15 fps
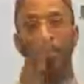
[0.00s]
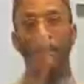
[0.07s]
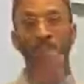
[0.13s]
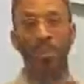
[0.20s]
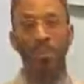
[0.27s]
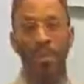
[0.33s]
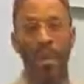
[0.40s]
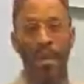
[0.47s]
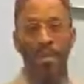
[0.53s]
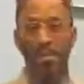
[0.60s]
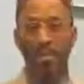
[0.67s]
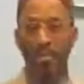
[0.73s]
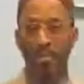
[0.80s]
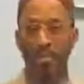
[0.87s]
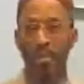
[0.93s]
from the bed.
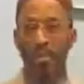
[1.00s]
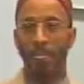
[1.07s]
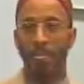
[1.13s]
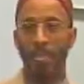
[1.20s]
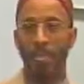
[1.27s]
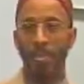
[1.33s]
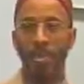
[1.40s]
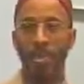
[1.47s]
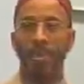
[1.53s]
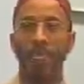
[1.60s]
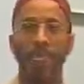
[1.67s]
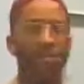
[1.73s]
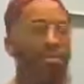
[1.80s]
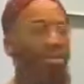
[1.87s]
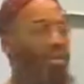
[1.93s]
That
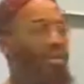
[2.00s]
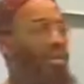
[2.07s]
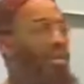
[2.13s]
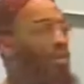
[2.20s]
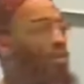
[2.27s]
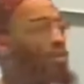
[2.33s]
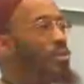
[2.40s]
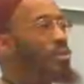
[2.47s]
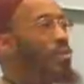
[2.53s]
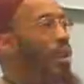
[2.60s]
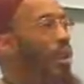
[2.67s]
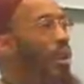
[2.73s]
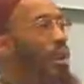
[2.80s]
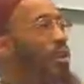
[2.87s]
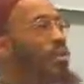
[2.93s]
means continue to do
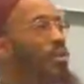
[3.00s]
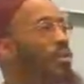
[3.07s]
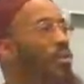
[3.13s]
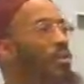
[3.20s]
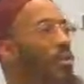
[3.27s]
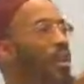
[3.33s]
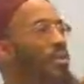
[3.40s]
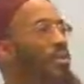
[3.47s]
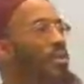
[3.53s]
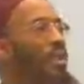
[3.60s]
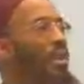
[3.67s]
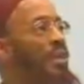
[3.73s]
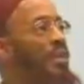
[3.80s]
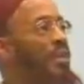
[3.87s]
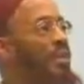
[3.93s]
all the
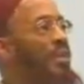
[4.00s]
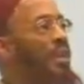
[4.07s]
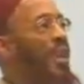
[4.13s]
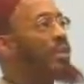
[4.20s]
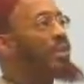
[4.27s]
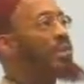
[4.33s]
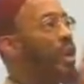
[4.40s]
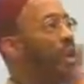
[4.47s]
responsibilities as